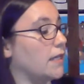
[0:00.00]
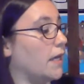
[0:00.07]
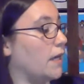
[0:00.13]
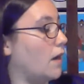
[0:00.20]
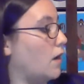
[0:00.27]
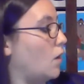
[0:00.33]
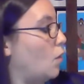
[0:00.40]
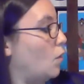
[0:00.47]

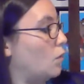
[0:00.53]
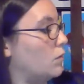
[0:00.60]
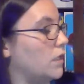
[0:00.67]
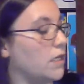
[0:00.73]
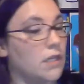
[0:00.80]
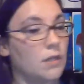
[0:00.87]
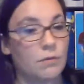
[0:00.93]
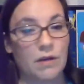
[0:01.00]
They are
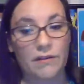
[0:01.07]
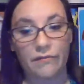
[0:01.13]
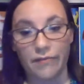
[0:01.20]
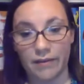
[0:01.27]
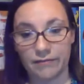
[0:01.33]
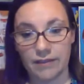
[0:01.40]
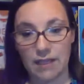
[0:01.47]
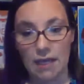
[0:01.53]
only
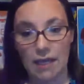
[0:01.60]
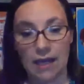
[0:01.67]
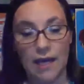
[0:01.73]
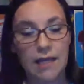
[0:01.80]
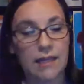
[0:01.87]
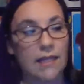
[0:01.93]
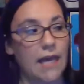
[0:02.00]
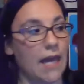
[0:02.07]
$3.50
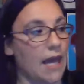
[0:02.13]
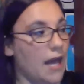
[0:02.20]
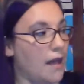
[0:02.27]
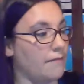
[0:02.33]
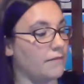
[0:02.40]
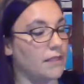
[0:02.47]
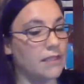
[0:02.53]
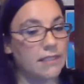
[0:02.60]
and they
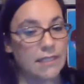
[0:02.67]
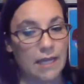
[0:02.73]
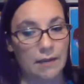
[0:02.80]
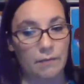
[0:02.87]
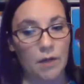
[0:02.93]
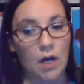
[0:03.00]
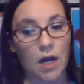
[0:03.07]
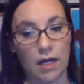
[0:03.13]
have the
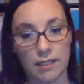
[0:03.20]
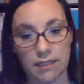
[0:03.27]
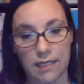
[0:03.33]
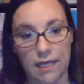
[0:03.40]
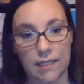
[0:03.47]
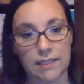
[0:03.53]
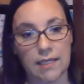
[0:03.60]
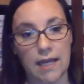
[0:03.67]
same
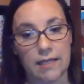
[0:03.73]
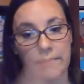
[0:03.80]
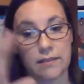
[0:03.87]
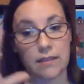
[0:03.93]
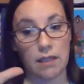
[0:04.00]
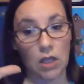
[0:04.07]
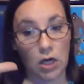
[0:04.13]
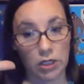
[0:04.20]
content as
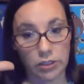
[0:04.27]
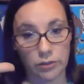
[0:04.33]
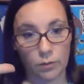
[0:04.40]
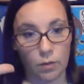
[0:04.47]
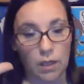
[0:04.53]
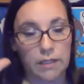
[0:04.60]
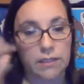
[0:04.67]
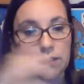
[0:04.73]
the
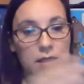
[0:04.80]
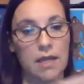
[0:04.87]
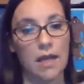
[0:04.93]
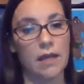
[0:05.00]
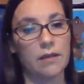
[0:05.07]
larger ones.